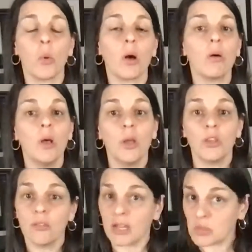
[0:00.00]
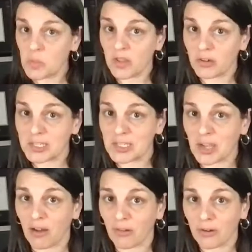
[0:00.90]
Well, you got some theories to
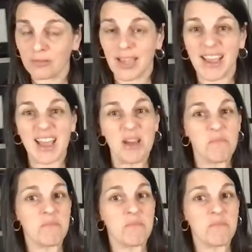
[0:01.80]
cover. Okay.